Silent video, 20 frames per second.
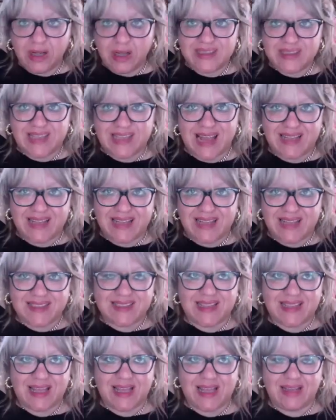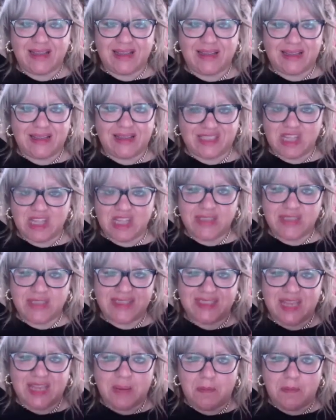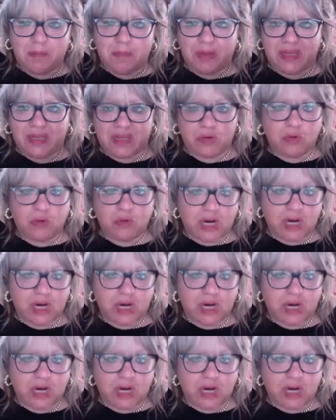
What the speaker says: that's not simply a word.